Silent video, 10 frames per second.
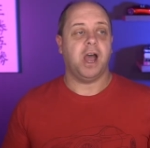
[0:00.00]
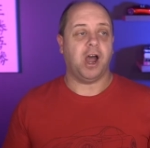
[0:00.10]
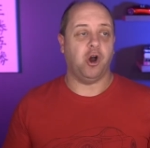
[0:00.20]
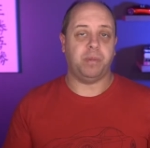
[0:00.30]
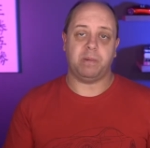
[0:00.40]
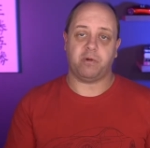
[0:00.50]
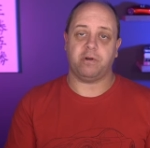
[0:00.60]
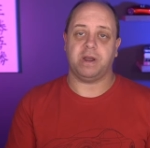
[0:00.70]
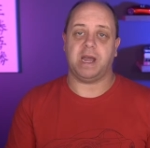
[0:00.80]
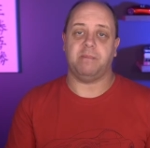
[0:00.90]
I hope I'm
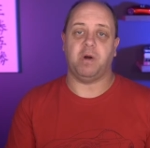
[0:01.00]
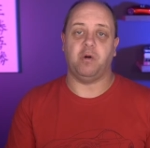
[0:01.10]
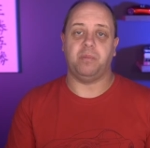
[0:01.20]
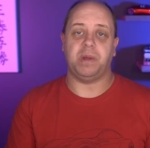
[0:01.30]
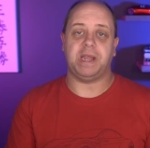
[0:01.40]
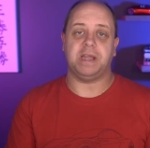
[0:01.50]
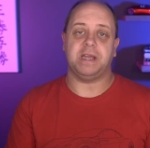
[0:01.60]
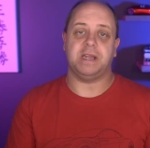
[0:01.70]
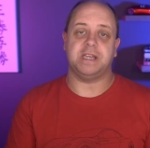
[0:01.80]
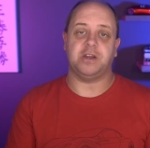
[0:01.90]
wrong. I'm hoping
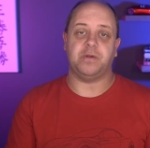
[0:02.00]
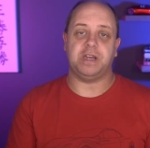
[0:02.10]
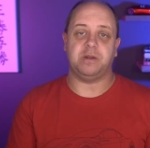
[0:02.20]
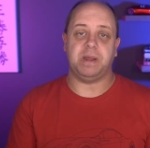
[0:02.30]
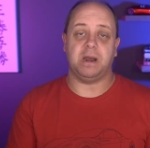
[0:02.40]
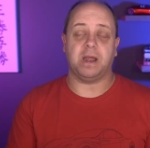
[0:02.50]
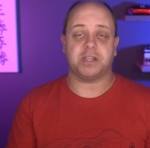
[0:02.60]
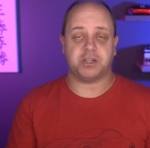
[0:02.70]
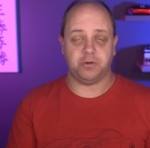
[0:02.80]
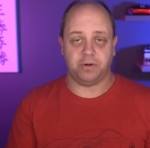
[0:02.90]
it's going to be a
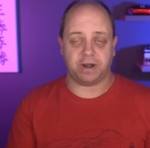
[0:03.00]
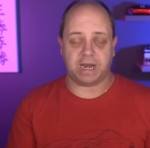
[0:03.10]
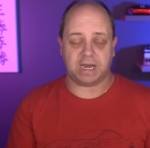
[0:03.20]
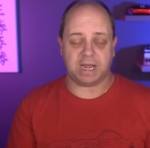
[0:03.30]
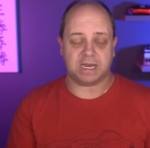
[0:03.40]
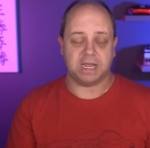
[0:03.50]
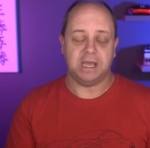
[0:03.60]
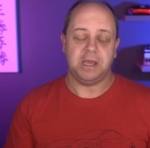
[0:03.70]
lot sooner than that,